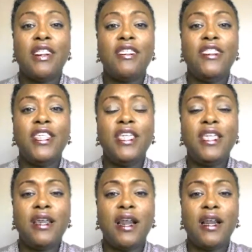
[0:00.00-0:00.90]

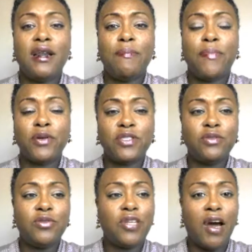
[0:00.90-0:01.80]
the person
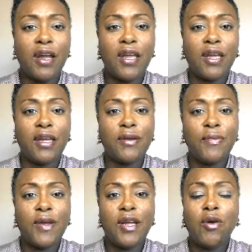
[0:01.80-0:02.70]
who's talking
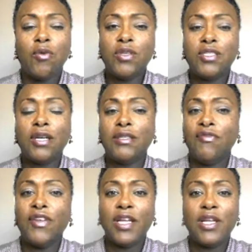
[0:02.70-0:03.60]
will start to
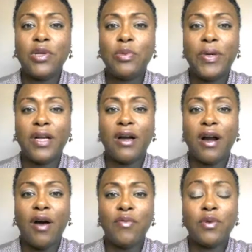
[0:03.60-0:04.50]
feel a little bit
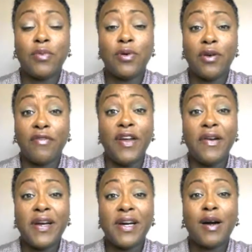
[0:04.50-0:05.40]
uncomfortable or
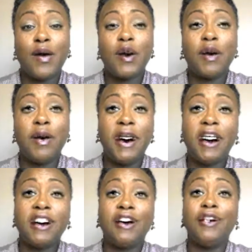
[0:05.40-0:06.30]
very uncomfortable,
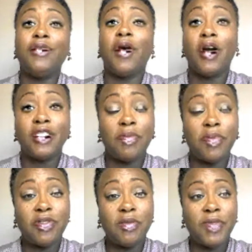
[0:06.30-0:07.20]
because you are
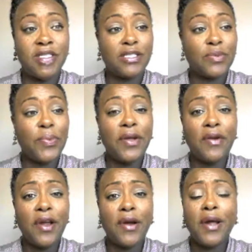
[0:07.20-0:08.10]
supposed to be the
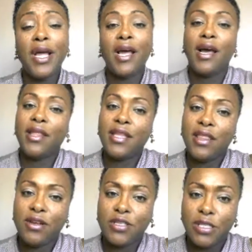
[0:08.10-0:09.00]
superior, and then
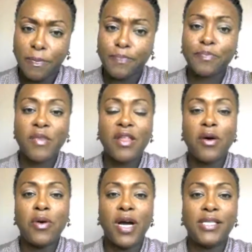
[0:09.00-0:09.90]
there's the
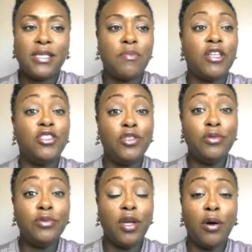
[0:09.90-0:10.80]
whole concept that
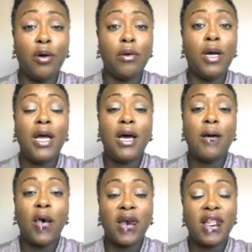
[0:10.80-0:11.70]
you know
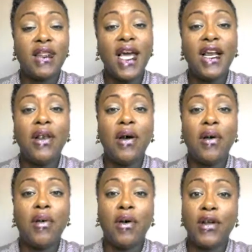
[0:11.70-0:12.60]
more they
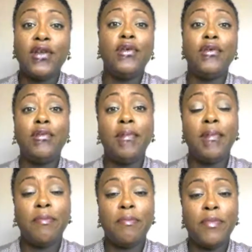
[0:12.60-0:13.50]
know, or
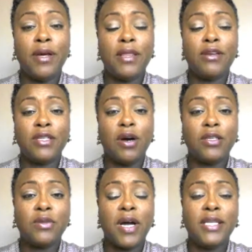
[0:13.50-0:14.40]
there's
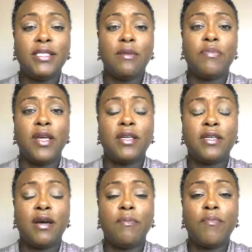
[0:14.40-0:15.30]
also a concept that
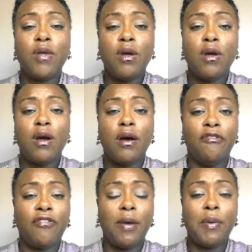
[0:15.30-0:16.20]

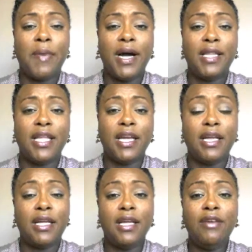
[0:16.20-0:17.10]
frame of mind that
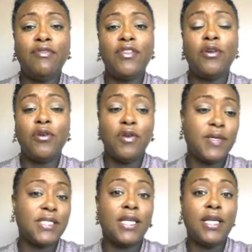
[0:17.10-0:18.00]
even though you
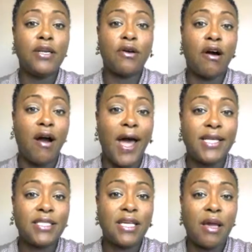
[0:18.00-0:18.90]
as the leader are
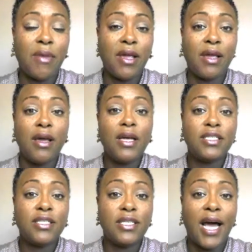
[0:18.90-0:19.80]
asking me
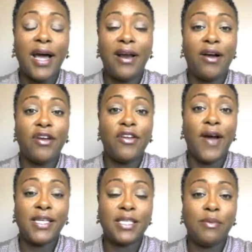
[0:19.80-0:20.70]
to dialogue, you're
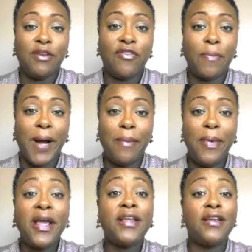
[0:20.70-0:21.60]
asking me for my
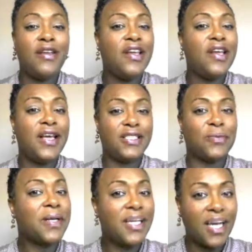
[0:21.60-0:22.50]
opinion, it's
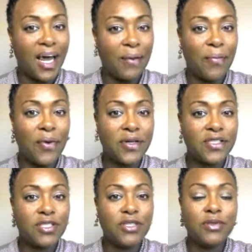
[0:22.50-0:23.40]
really not
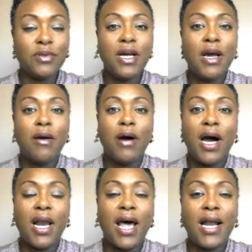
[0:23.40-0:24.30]
important to you.
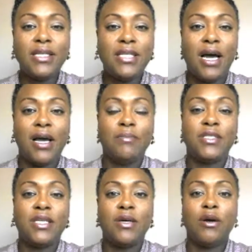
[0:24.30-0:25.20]
A lot of times